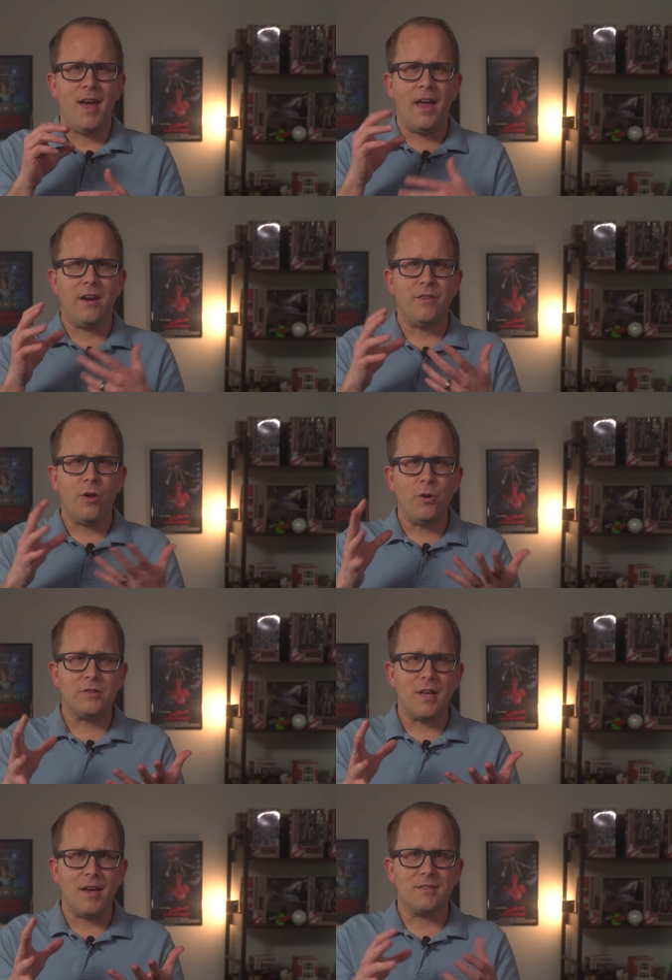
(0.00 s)
And in
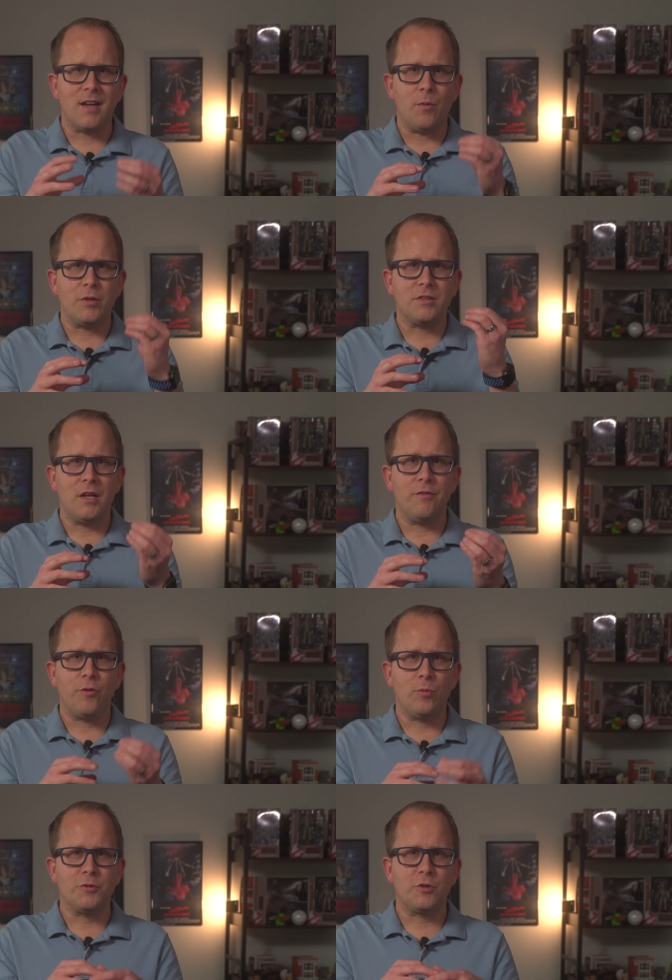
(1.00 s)
those days, I was still in film